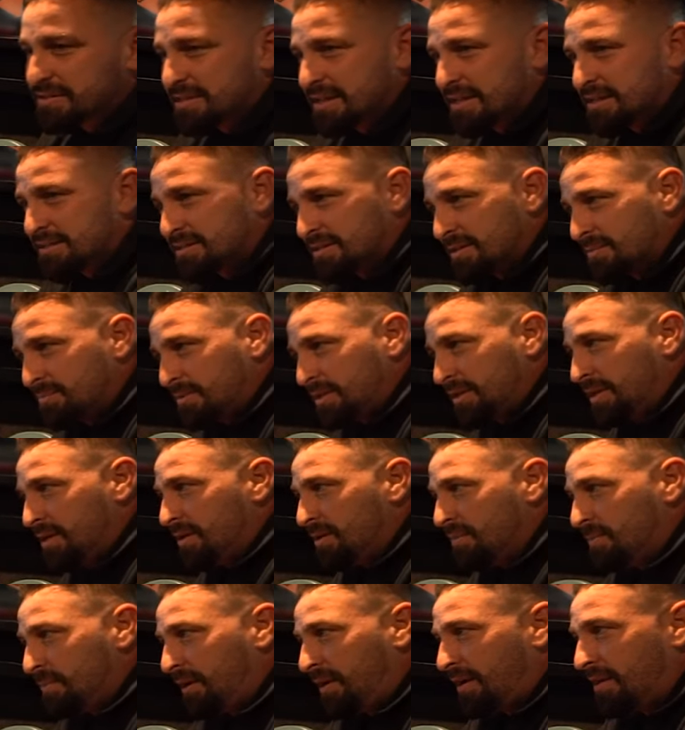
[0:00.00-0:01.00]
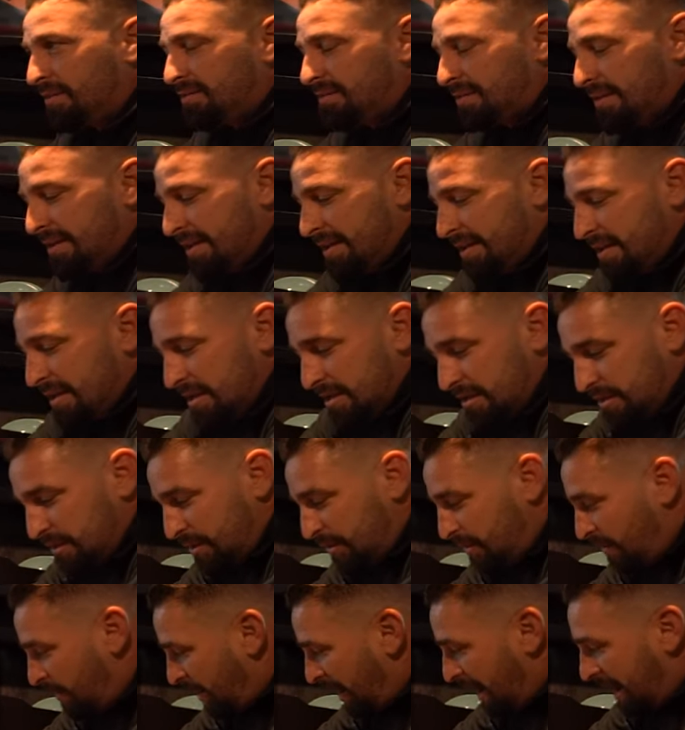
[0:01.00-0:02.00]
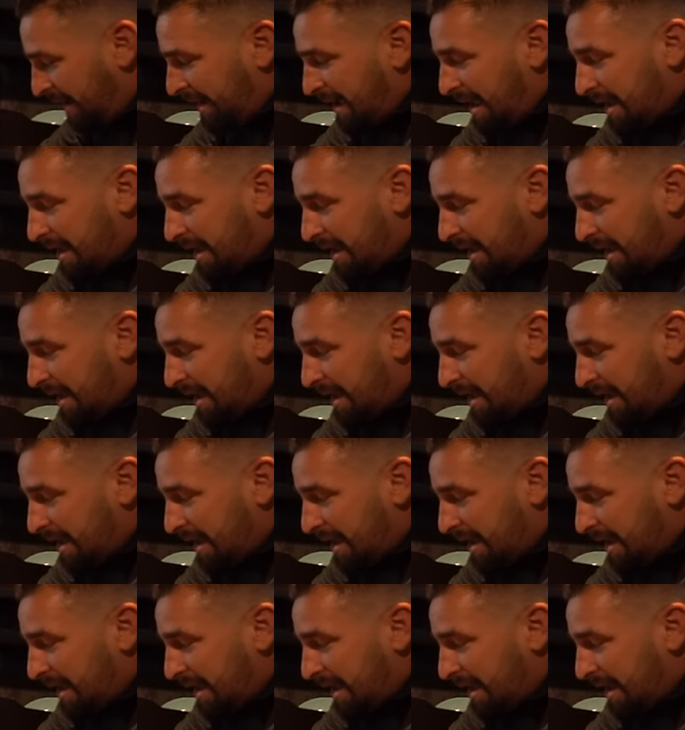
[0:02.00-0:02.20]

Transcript: say something here because, you know, I